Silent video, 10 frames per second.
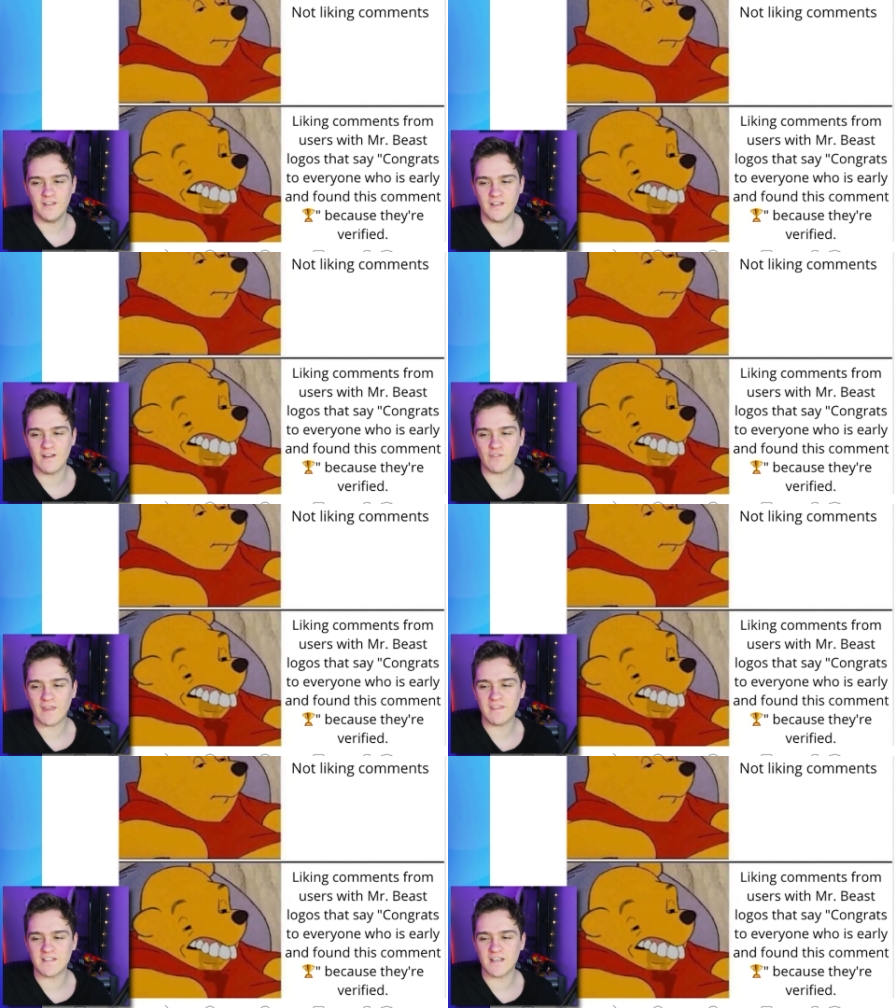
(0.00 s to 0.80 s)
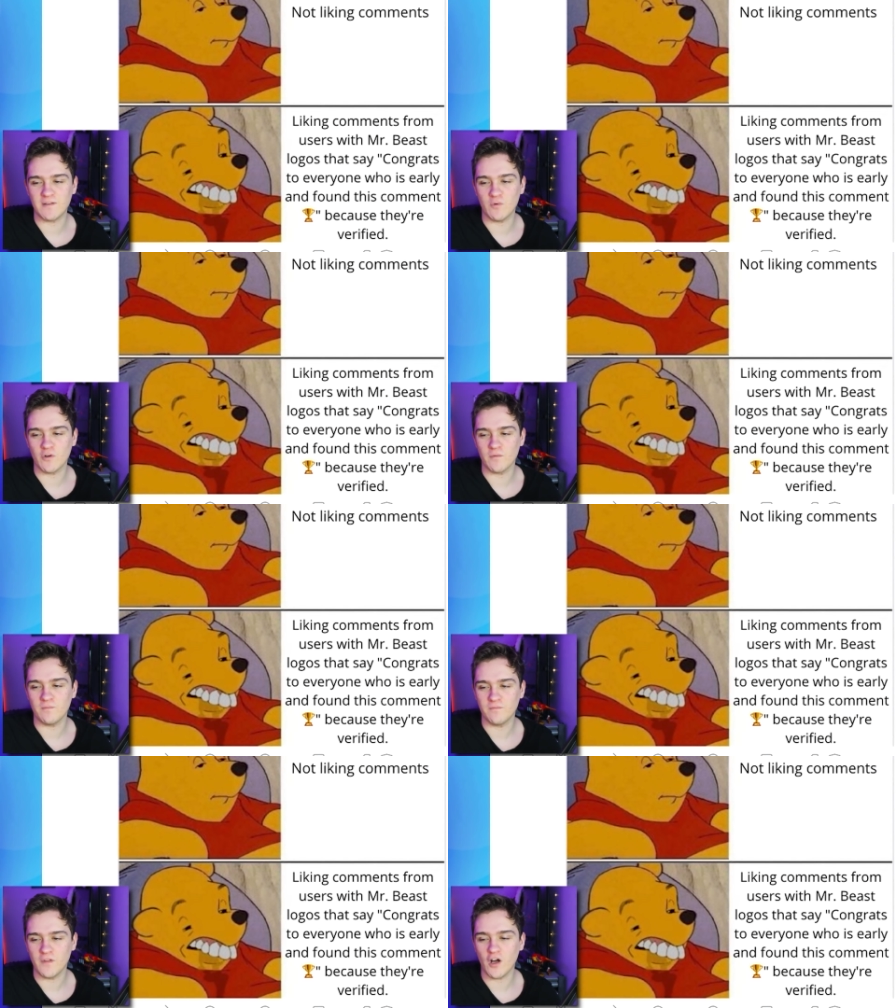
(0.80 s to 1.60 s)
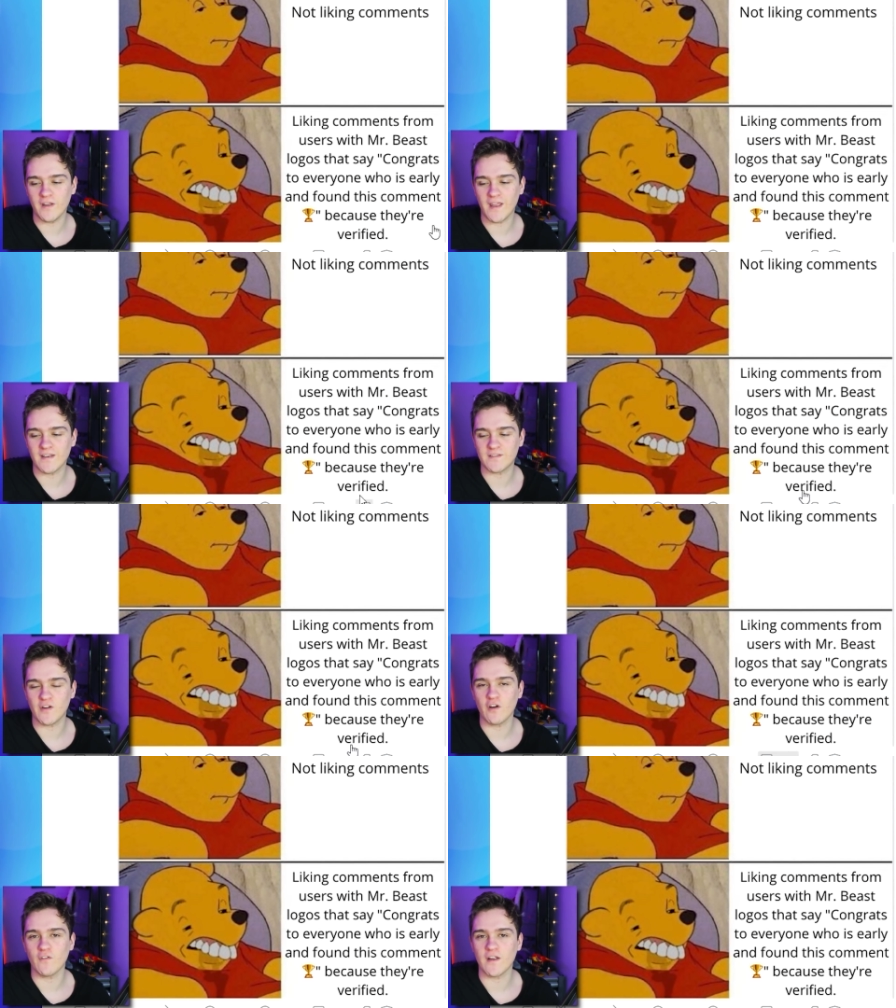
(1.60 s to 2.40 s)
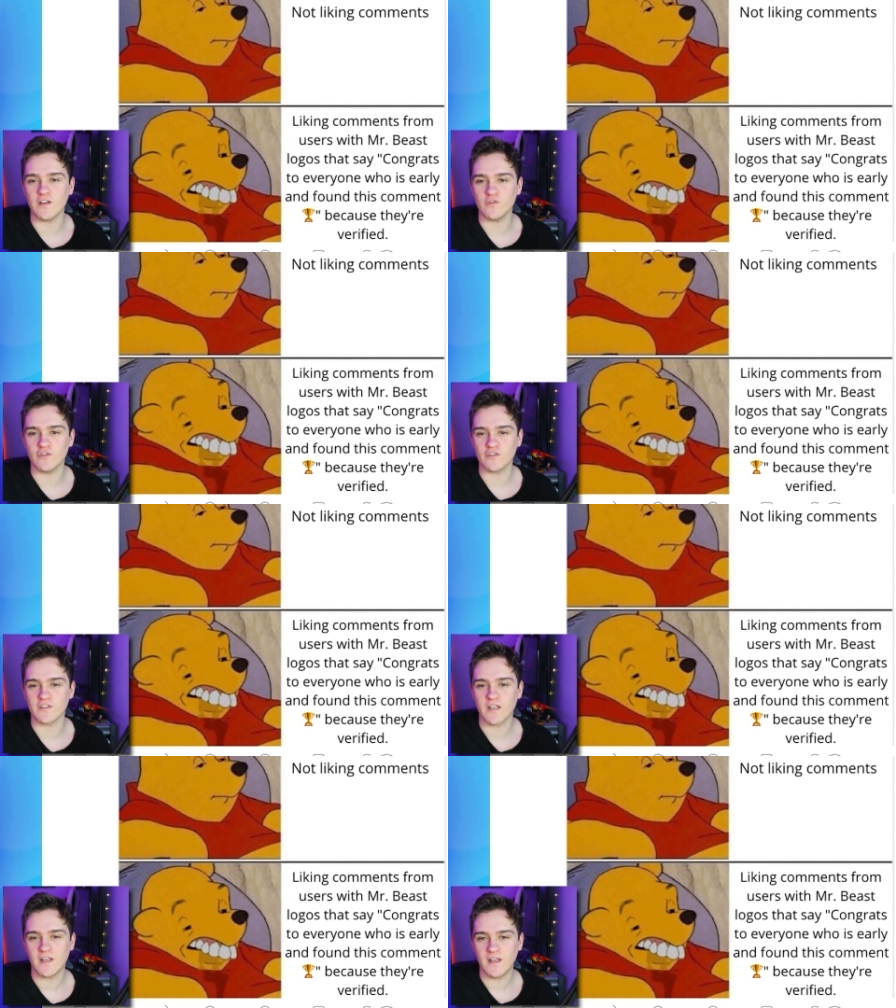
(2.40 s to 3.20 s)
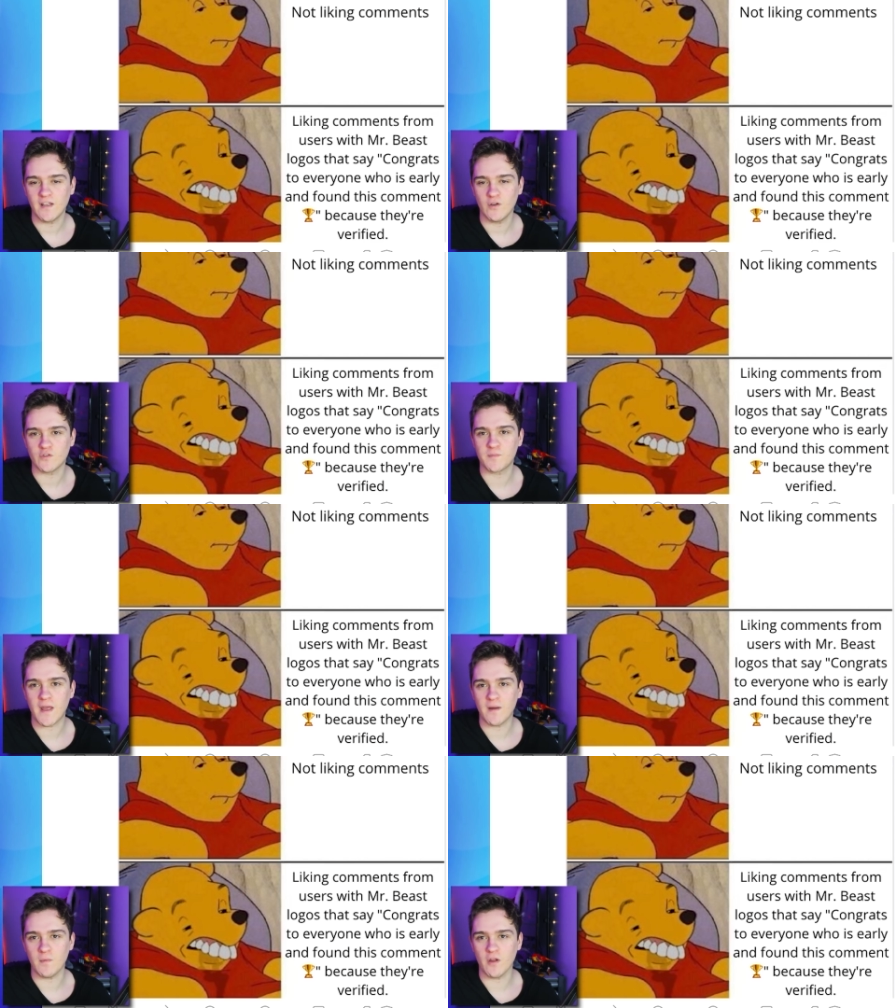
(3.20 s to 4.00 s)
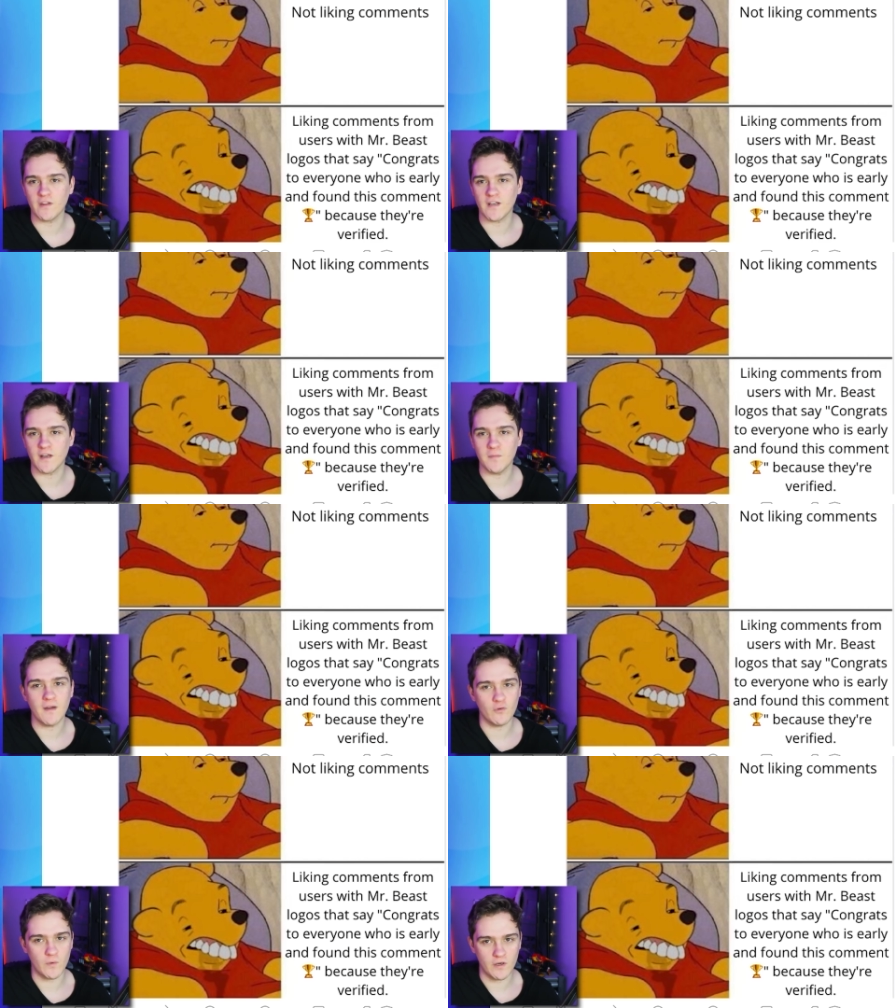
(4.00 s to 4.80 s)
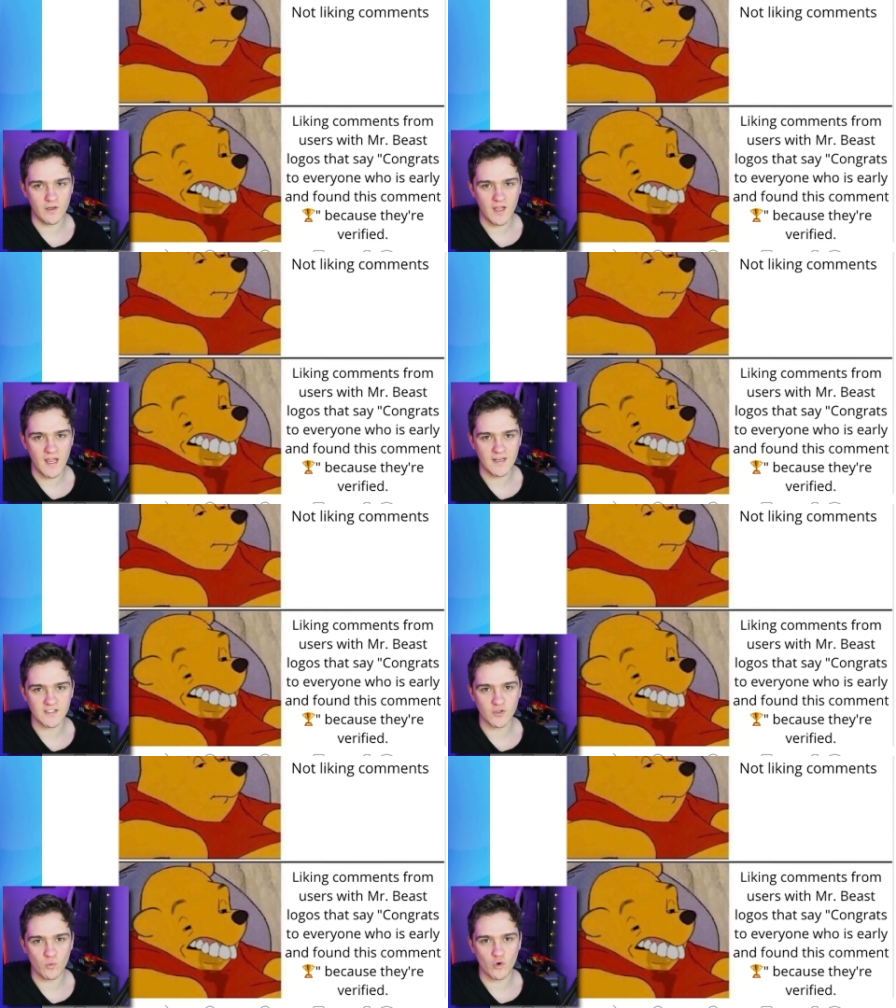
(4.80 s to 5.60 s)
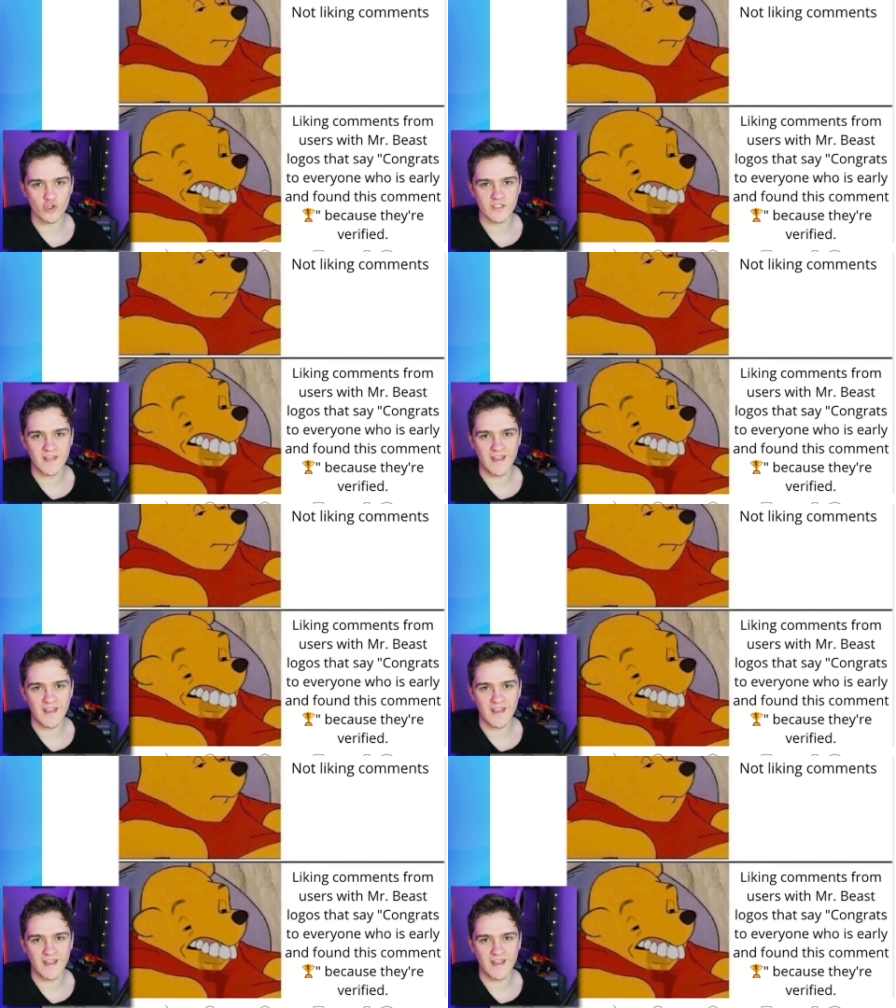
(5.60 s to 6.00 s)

You never get these anymore all you get is verified users who spam all the time everywhere. And it's the worst